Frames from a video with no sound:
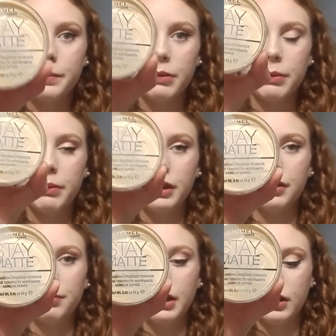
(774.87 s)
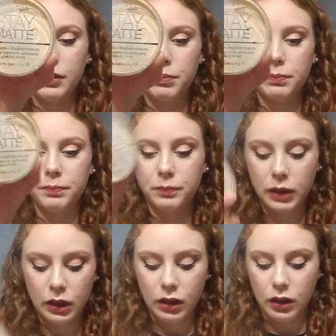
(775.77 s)
to spend my money on makeup
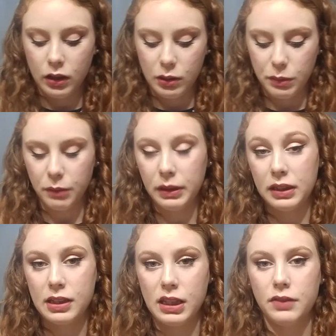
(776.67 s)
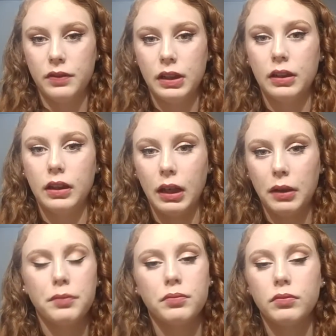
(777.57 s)
probably excessively. Like,
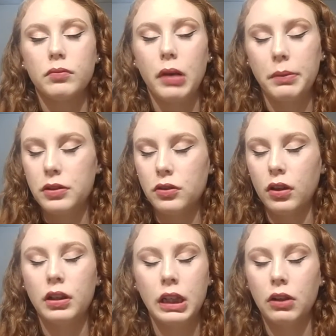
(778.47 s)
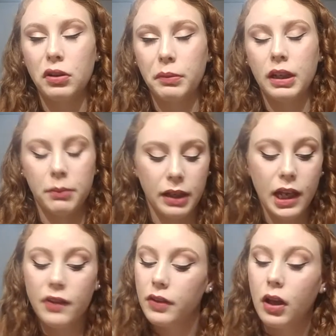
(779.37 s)
I probably do not need all the makeup I
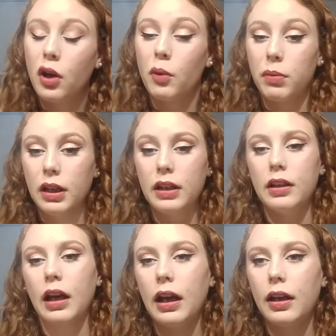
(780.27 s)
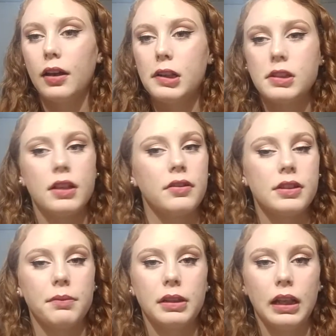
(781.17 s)
have, but it's
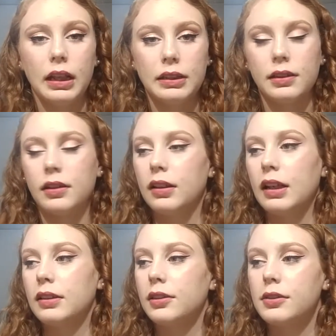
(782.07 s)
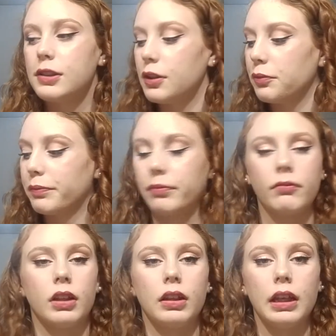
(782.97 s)
something I like to collect, so
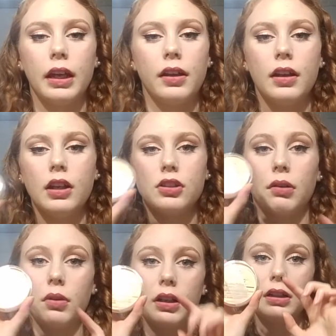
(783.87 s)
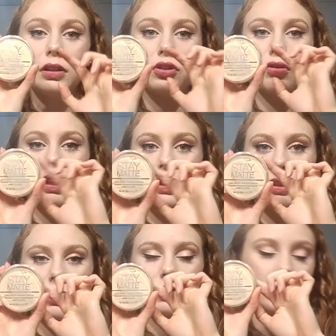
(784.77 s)
yeah. So I to try
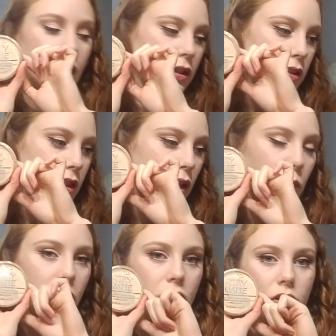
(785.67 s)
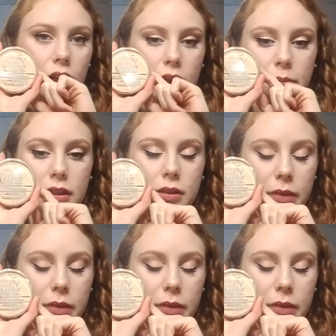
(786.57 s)
this out and see what all the hype is